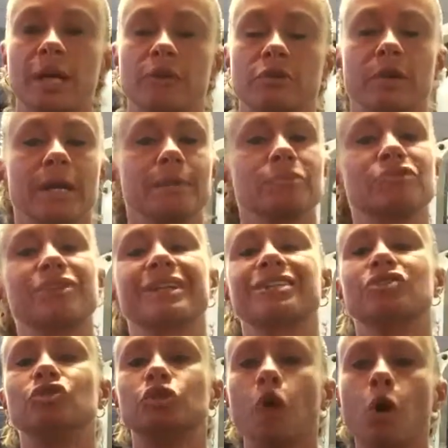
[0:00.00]
out your hamstring,
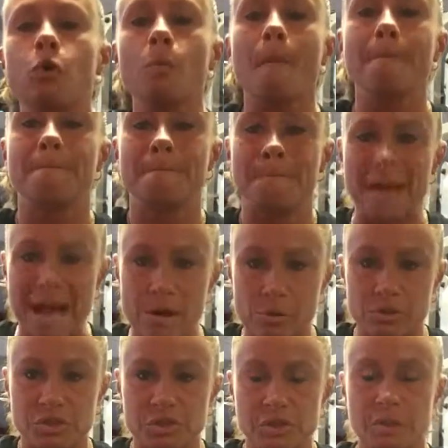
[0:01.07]
don't
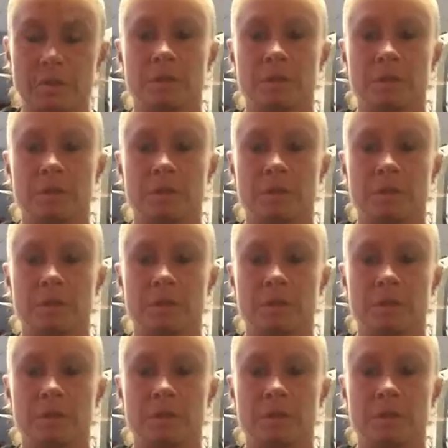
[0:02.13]
bounce.